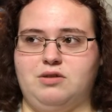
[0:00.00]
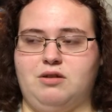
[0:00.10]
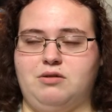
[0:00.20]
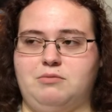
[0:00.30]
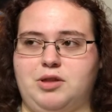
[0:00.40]
I
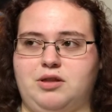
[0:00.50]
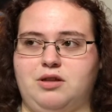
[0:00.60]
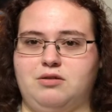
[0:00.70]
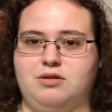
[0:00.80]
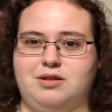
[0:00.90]
don't know about the
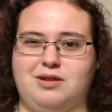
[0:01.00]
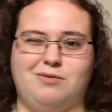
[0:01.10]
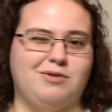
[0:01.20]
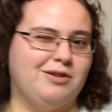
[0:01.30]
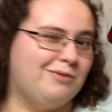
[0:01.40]
others because I don't
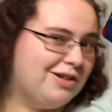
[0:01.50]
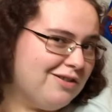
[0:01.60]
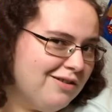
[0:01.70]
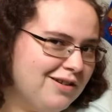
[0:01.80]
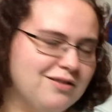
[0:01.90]
really watch
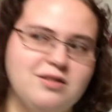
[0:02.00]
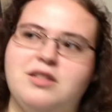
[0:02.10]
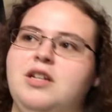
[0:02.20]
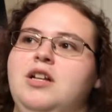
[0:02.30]
all the others.